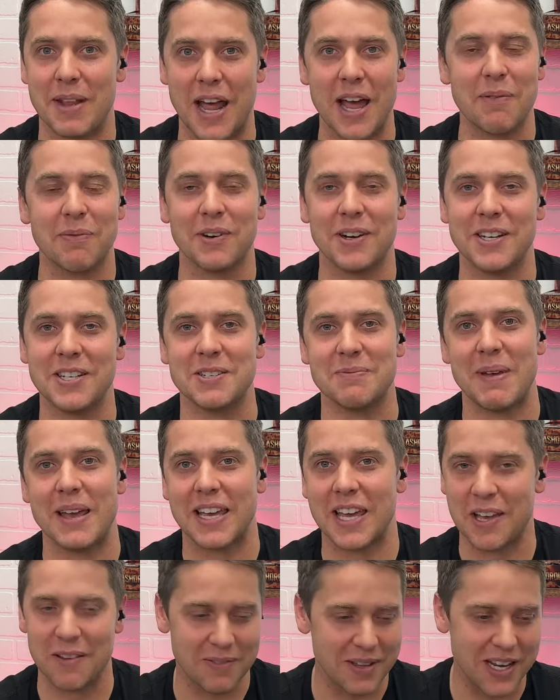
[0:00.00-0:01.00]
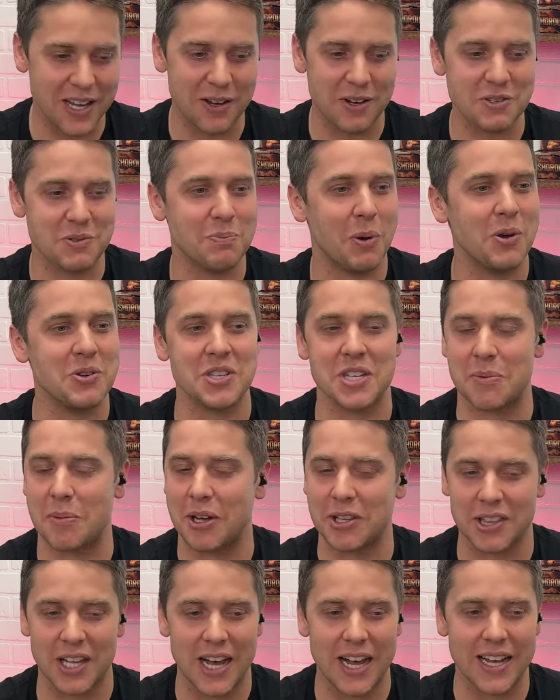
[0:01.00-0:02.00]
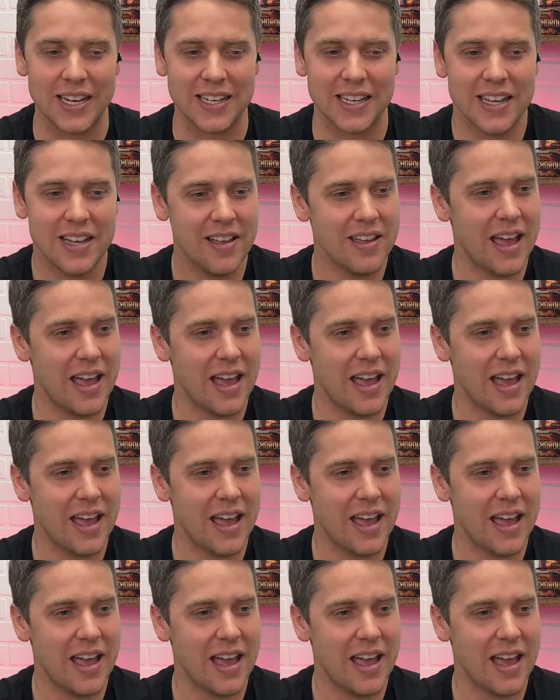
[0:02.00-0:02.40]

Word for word: effort into making videos, posting them online.